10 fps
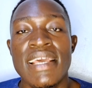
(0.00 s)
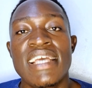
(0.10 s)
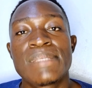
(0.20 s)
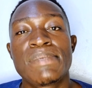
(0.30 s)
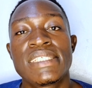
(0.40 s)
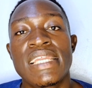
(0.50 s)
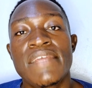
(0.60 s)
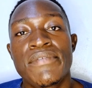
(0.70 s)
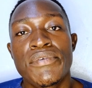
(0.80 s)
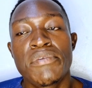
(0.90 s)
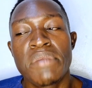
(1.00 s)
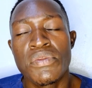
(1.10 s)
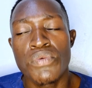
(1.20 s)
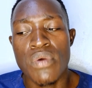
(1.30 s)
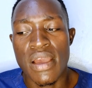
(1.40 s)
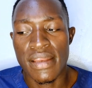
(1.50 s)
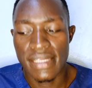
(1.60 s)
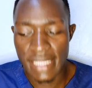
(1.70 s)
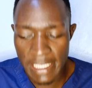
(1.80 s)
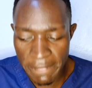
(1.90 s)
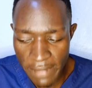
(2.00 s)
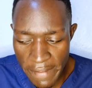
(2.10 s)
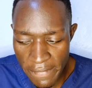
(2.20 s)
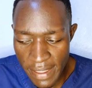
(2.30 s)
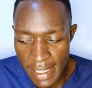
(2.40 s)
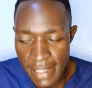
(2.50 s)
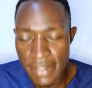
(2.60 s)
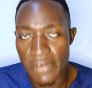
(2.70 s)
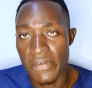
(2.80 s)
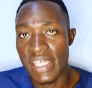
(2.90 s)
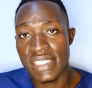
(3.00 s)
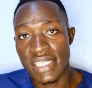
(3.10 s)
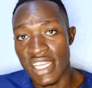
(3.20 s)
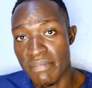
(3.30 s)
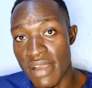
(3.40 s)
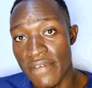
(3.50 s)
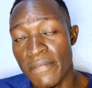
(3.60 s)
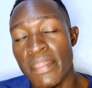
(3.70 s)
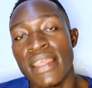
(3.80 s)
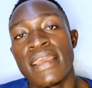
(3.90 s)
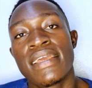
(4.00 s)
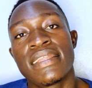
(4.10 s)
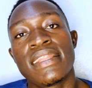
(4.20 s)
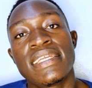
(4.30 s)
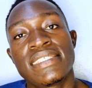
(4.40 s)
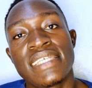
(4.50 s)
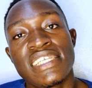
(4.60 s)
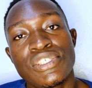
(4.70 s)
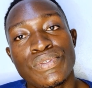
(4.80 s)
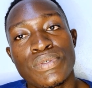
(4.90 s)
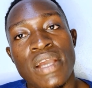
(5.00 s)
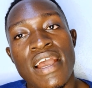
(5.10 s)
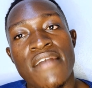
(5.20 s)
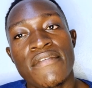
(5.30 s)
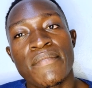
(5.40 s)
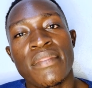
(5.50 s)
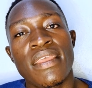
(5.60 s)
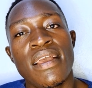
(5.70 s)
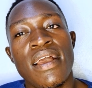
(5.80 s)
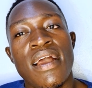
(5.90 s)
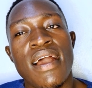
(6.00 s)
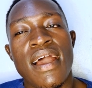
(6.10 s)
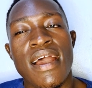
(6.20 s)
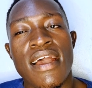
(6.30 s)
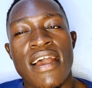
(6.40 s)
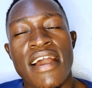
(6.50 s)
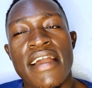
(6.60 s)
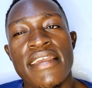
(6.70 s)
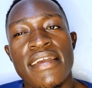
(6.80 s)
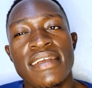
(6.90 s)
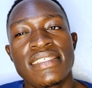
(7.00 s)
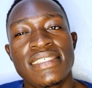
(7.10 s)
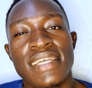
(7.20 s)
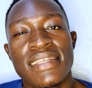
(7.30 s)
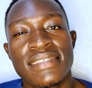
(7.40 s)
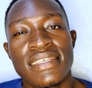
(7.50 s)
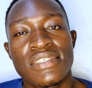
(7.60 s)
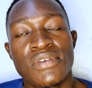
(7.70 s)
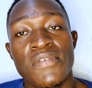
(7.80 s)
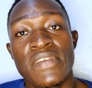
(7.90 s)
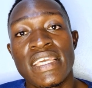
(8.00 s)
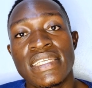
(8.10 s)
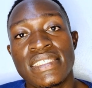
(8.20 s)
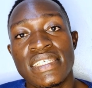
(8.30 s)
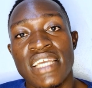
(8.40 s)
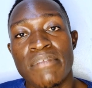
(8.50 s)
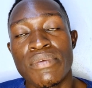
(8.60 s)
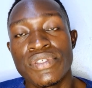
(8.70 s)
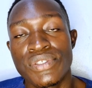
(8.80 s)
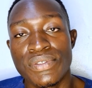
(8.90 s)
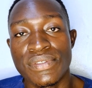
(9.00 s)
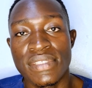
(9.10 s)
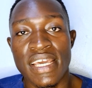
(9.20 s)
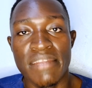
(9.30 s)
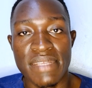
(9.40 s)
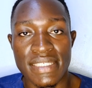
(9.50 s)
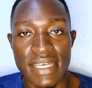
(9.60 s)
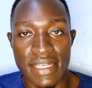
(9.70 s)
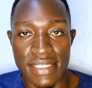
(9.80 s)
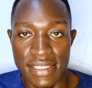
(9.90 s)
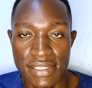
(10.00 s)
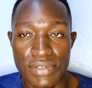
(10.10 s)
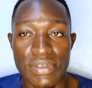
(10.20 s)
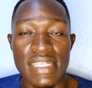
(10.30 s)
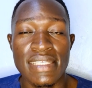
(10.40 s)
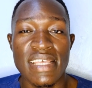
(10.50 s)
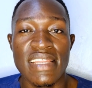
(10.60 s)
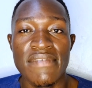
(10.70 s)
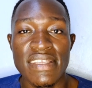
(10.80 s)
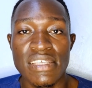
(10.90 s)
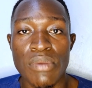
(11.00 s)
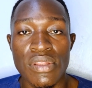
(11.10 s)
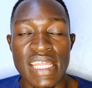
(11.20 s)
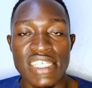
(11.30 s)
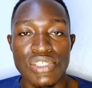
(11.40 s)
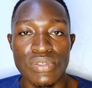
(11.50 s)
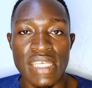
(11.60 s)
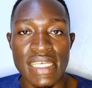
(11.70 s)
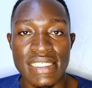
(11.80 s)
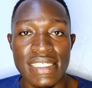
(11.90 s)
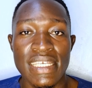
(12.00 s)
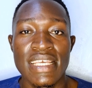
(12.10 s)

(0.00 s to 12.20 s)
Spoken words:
especially for women who are 35 years of age and above. They tend to have higher chances of getting abortions and miscarriages. So it is advisable that you get